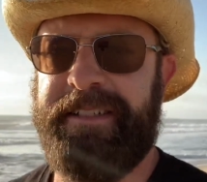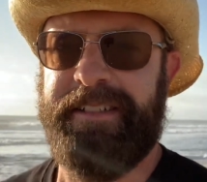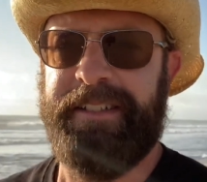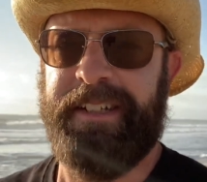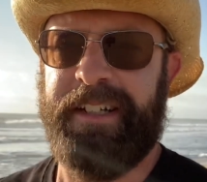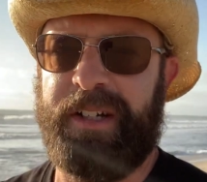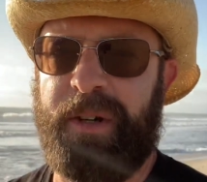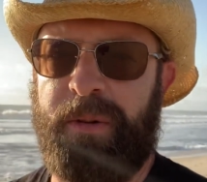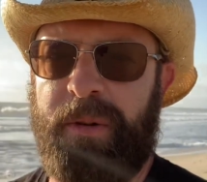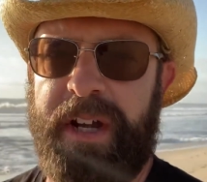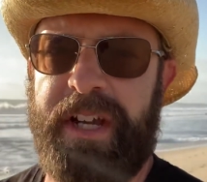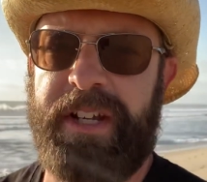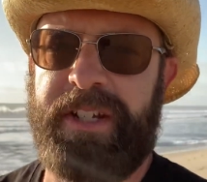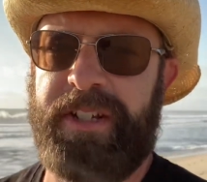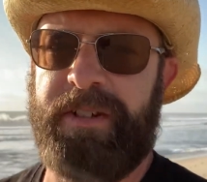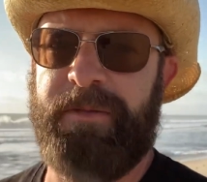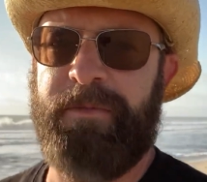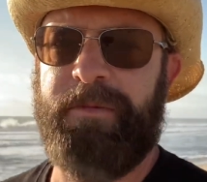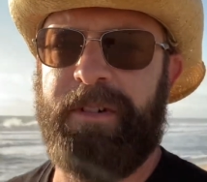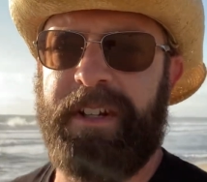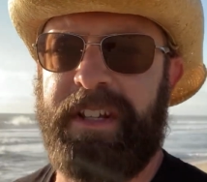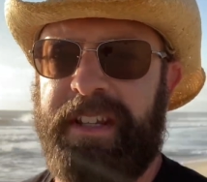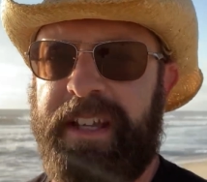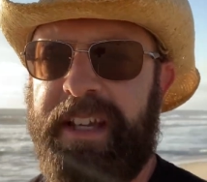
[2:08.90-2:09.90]
equation
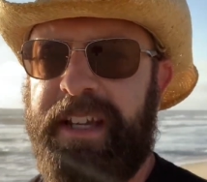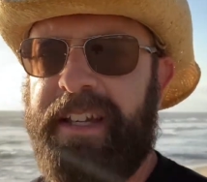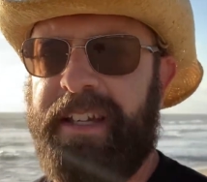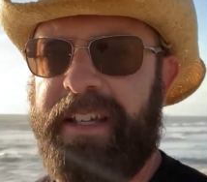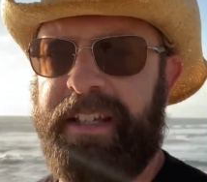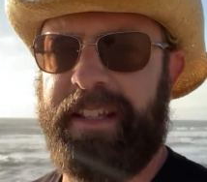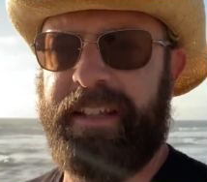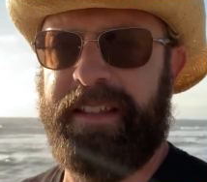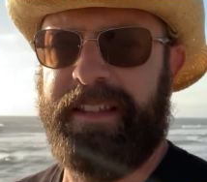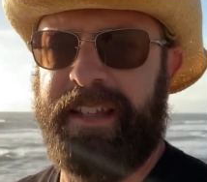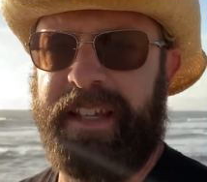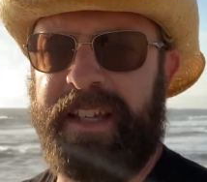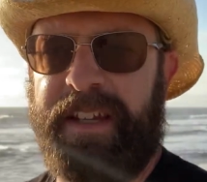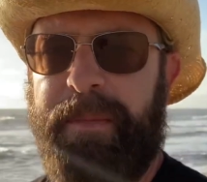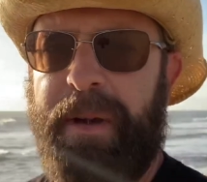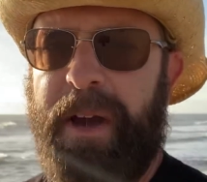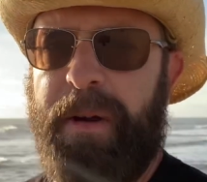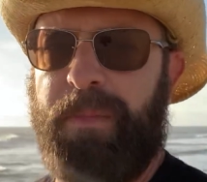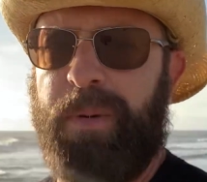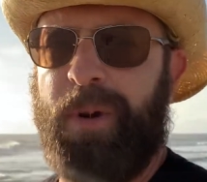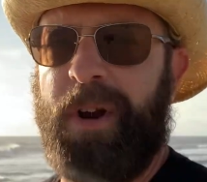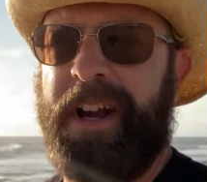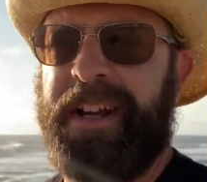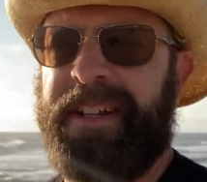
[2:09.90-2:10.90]
when they think about
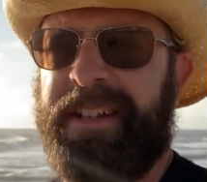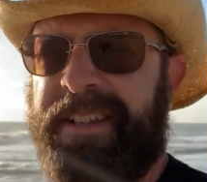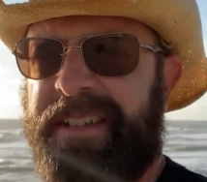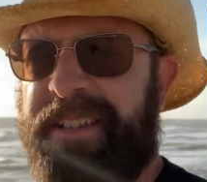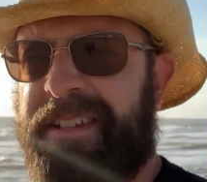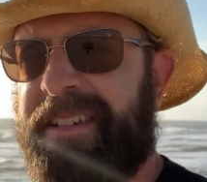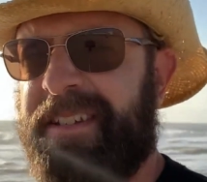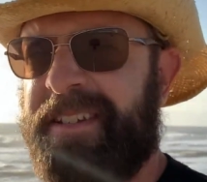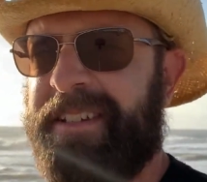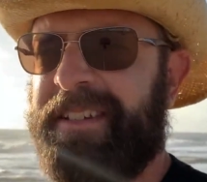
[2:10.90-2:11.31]
price.